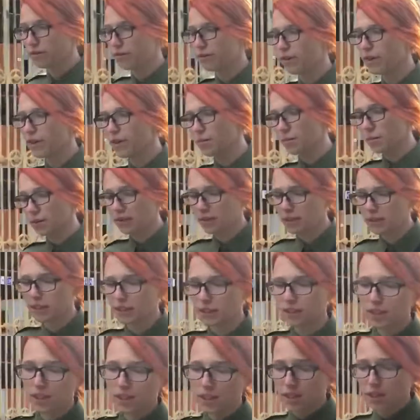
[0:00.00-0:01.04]

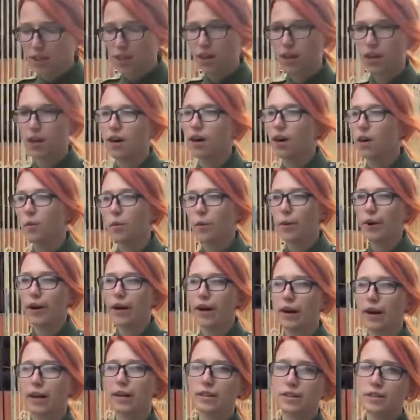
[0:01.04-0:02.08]
family. Uh, we
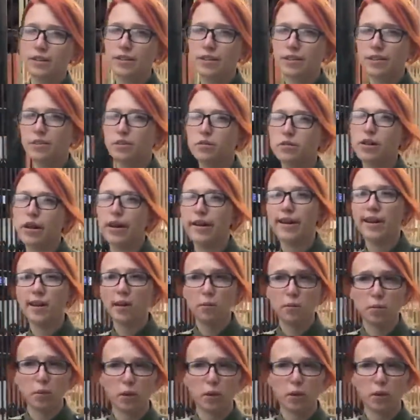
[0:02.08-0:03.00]
had Ukrainian